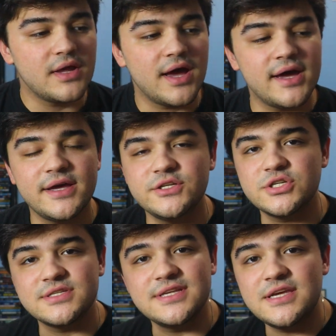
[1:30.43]
I
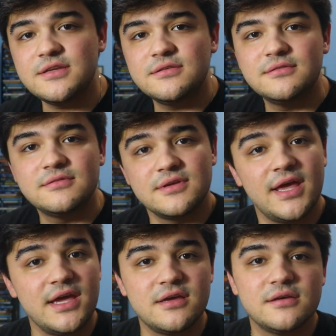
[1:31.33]
just eat
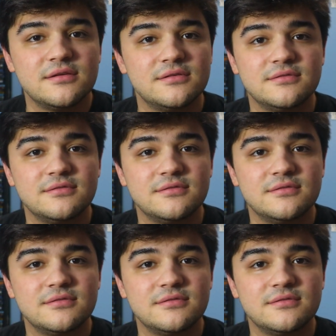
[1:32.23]
cake.